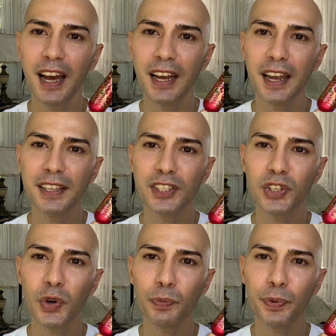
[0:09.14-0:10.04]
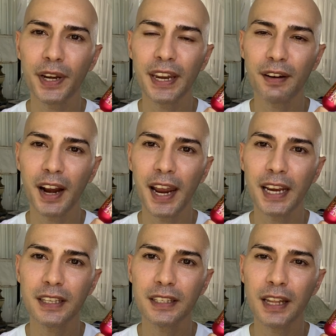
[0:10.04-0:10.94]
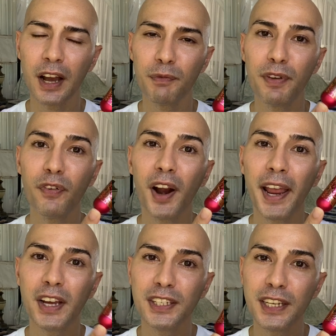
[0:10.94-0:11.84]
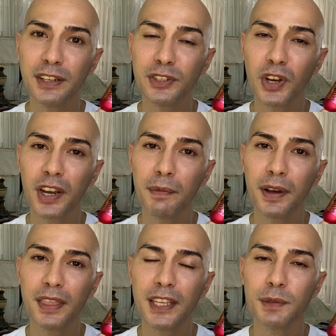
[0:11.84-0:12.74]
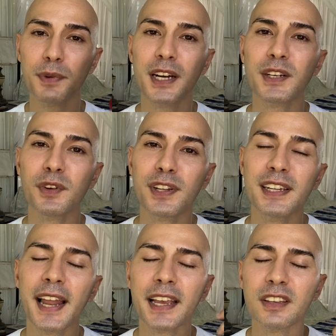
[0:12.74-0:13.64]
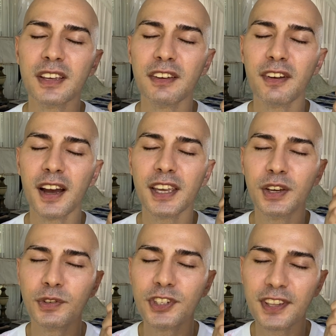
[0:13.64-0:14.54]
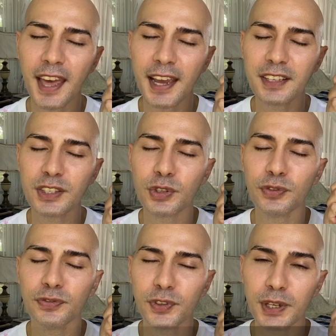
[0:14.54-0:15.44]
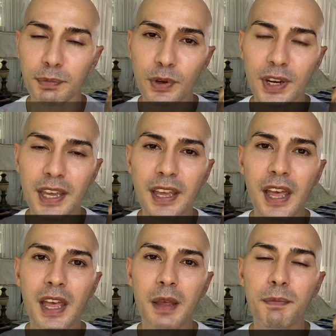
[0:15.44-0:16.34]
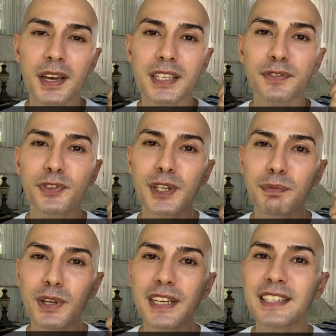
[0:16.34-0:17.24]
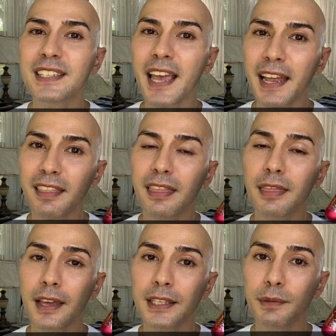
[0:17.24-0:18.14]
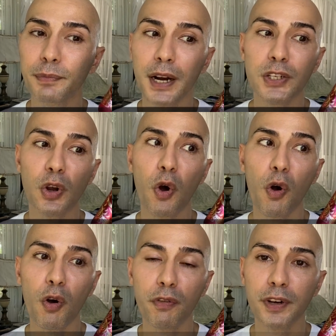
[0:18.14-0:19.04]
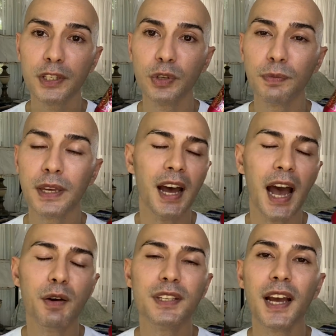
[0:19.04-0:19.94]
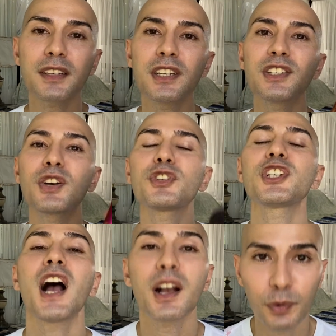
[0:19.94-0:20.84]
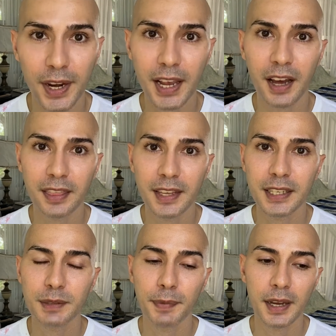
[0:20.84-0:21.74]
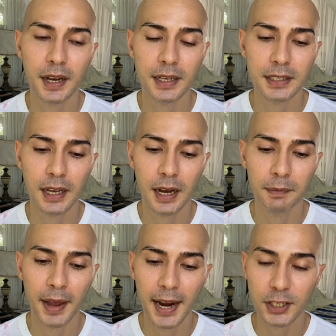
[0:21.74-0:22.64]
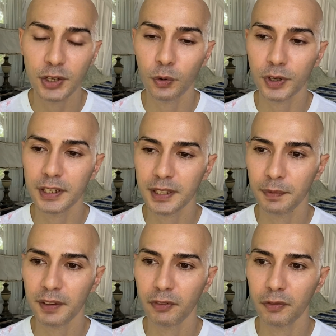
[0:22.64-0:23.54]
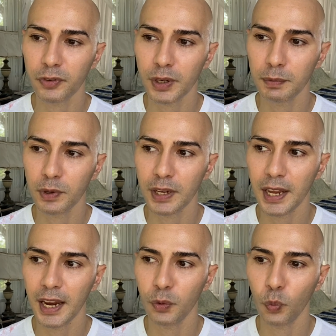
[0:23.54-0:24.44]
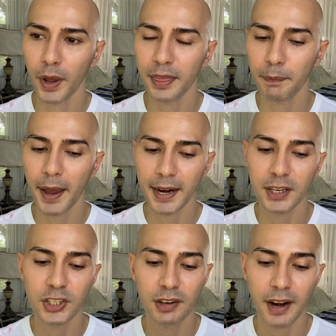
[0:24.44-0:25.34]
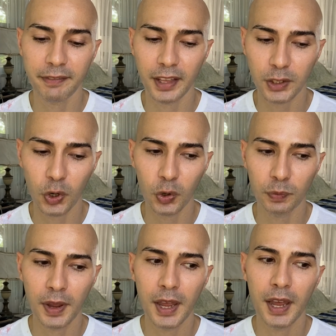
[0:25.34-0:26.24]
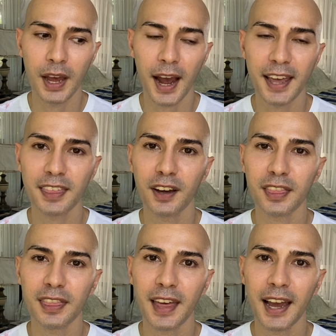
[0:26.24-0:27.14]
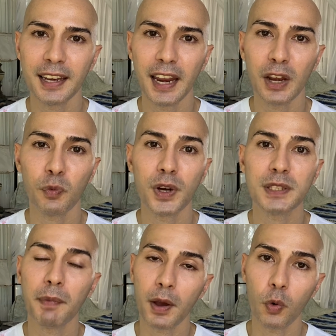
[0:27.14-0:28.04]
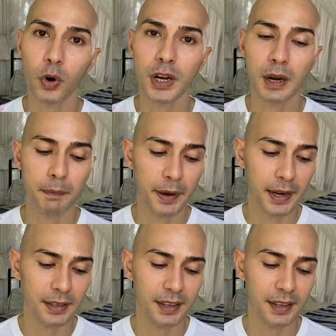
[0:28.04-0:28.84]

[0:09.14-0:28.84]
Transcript: It's so pretty, right? Now, before I continue talking about this brush, I would like to give a huge thanks to Fude Beauty because Fude Beauty sent this brush over to me. I was actually so shocked when I got this because um, I actually ordered something from Fude Beauty and when the package arrived at home, I thought that it was my order, but